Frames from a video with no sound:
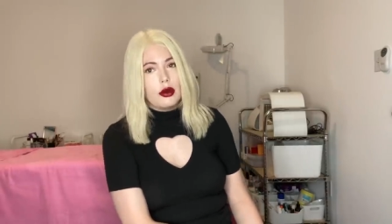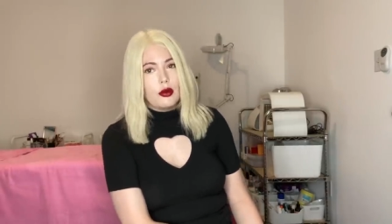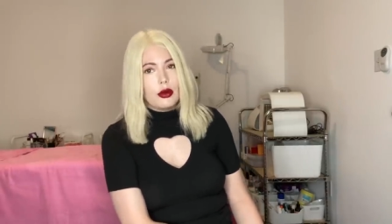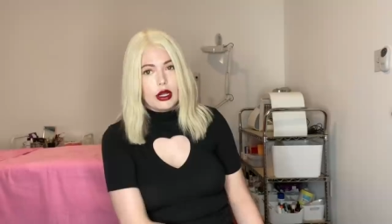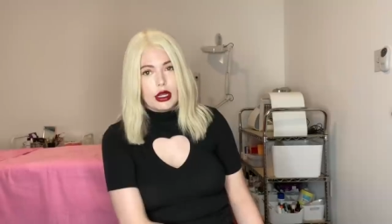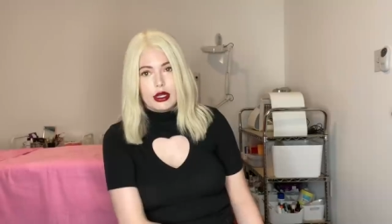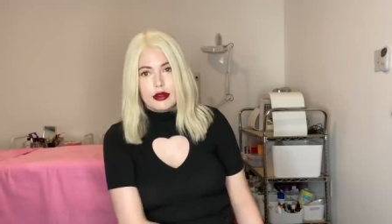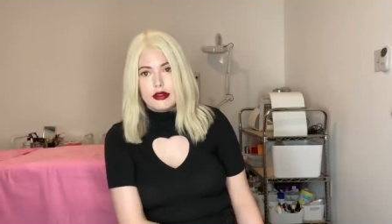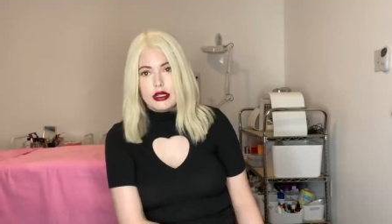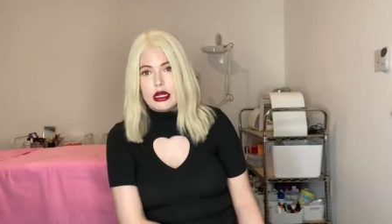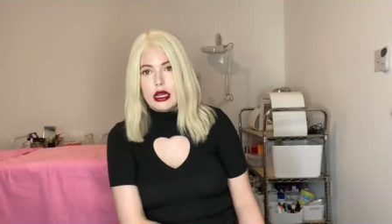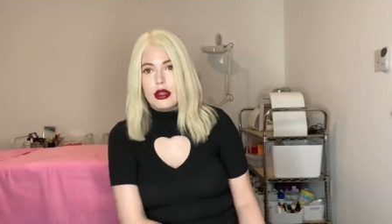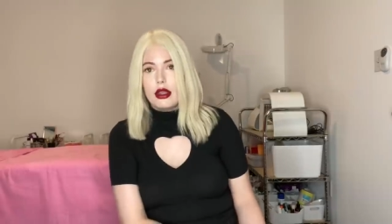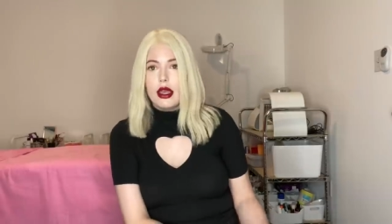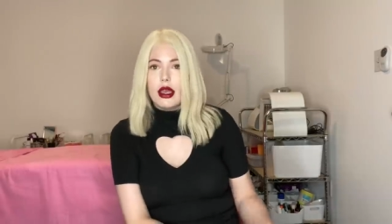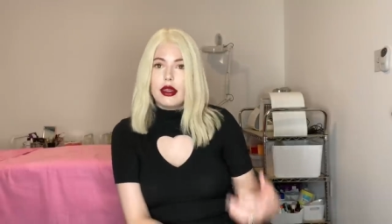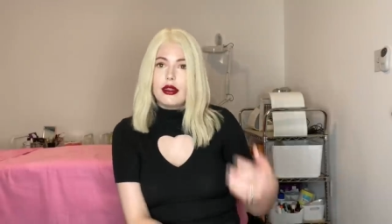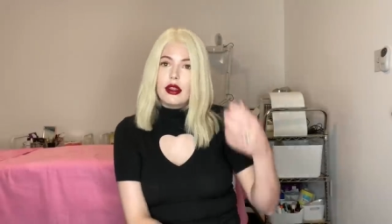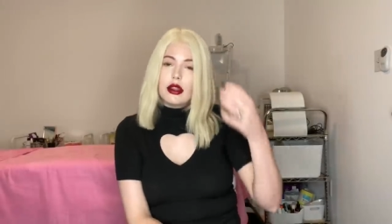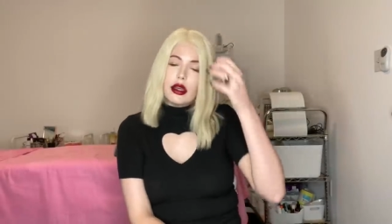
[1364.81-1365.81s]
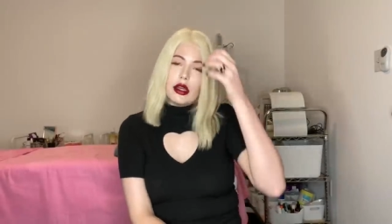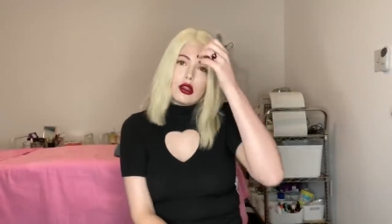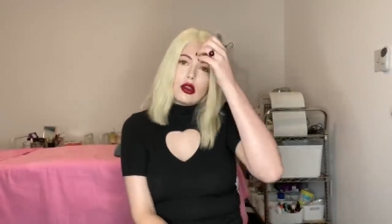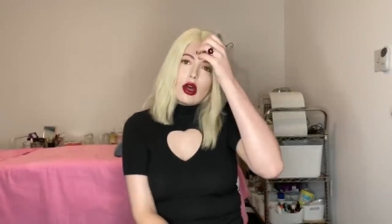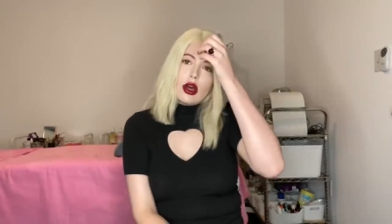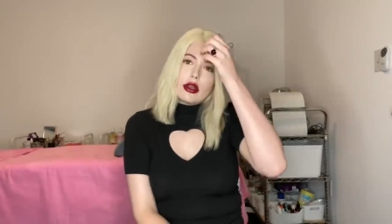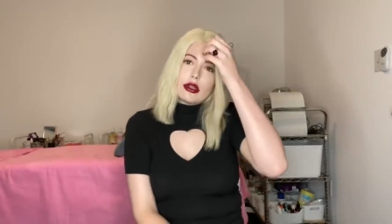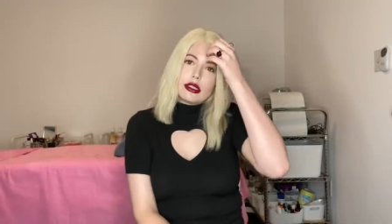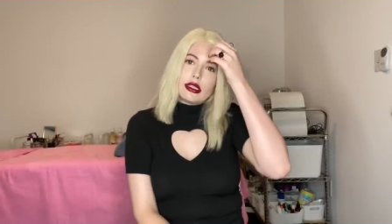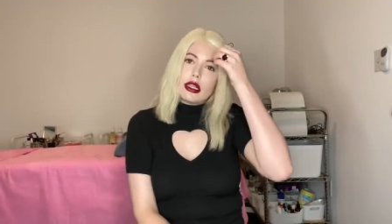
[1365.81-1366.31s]
when I lived in LA, that like a
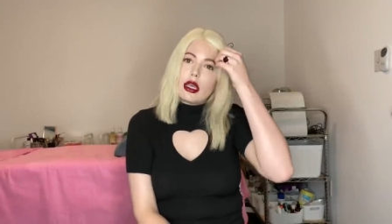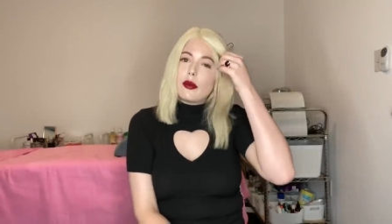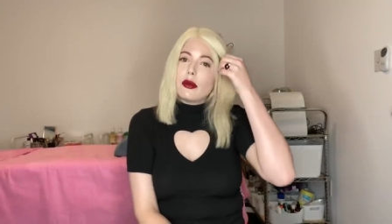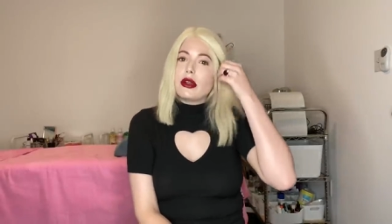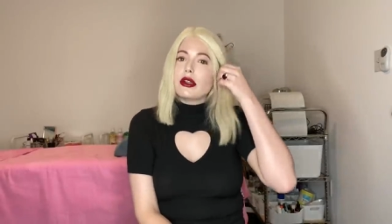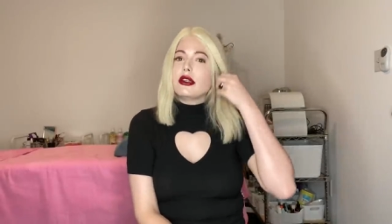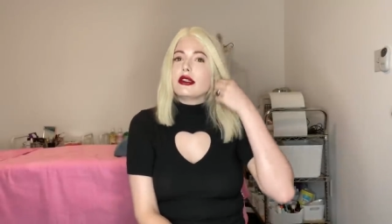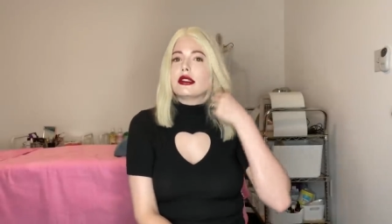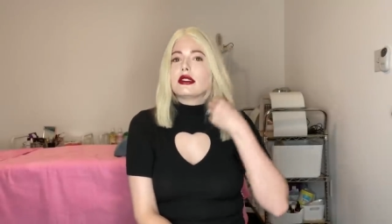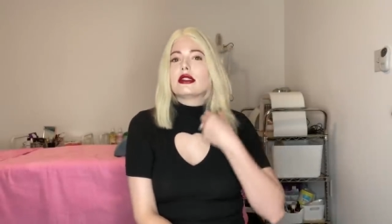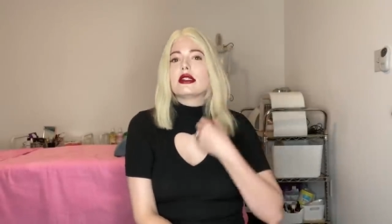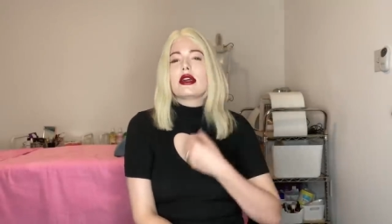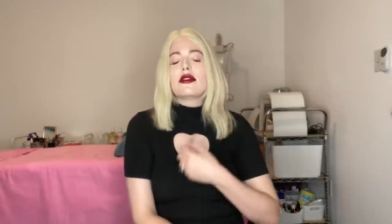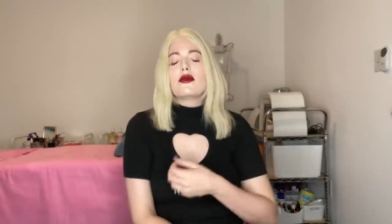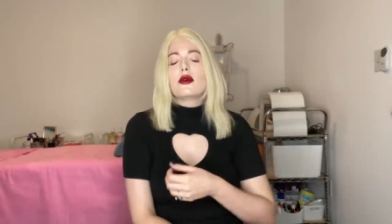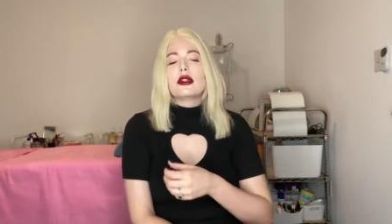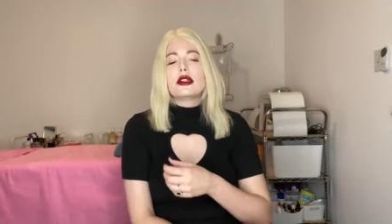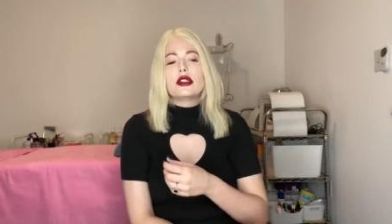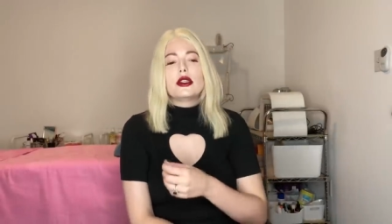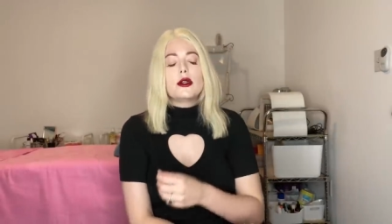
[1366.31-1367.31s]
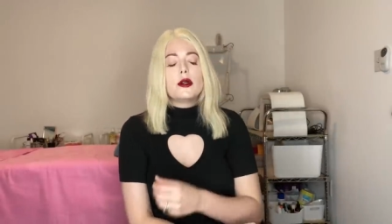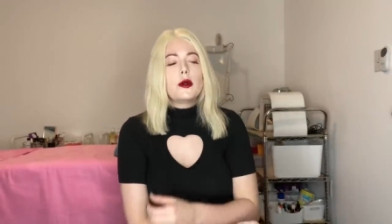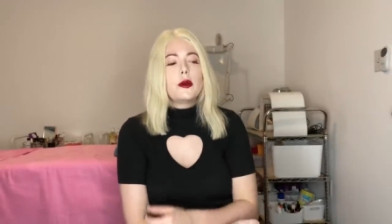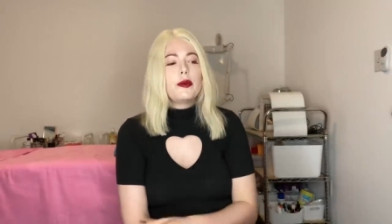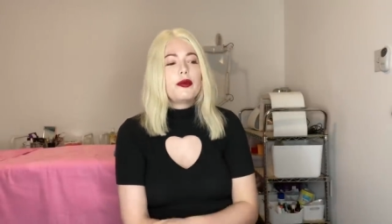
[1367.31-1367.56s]
lot of celebrities and stuff went to.